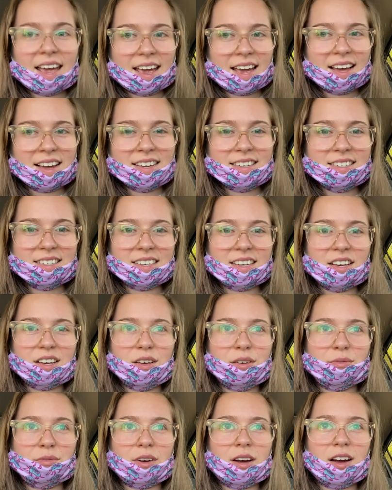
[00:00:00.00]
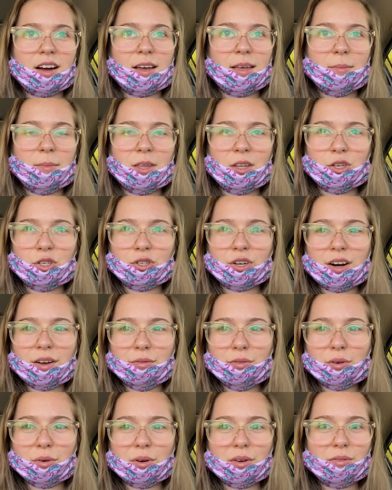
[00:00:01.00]
And if I'm in the
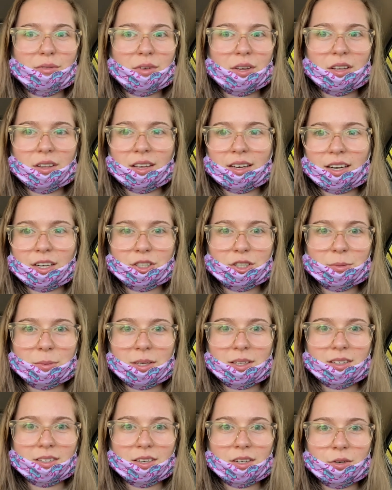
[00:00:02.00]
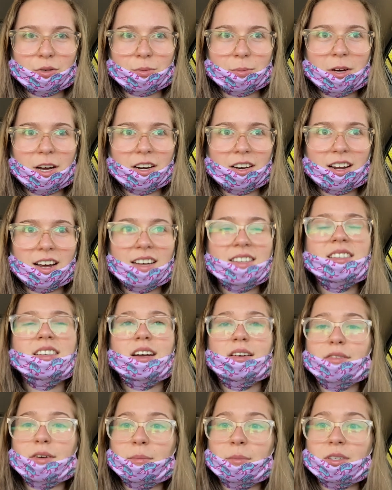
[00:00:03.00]
drive-through, I feel like I should be listening to his podcast. And
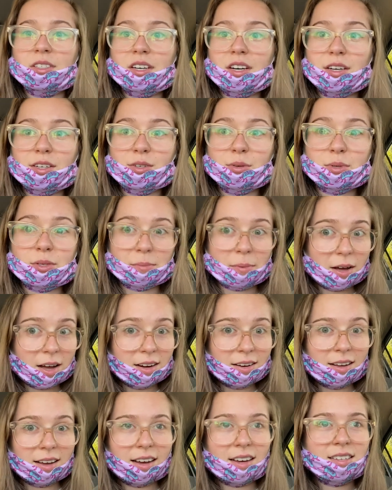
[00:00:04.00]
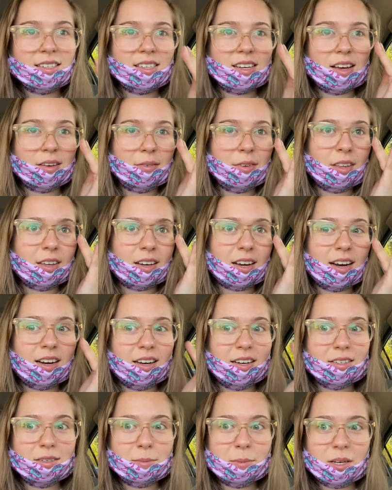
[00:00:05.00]
if I'm listening to his podcast, I feel like I
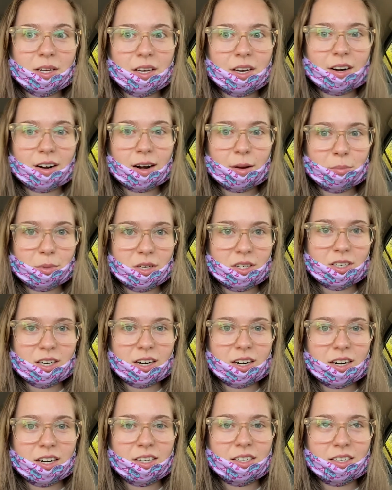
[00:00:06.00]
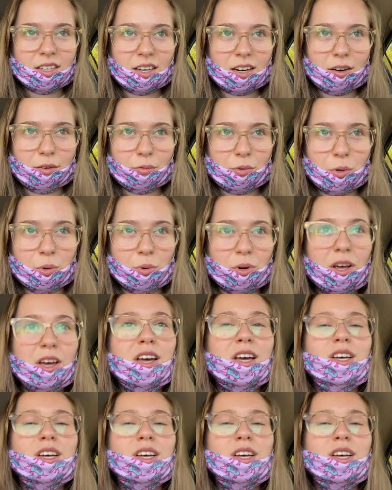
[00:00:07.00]
need to be here at P. Terry's getting food.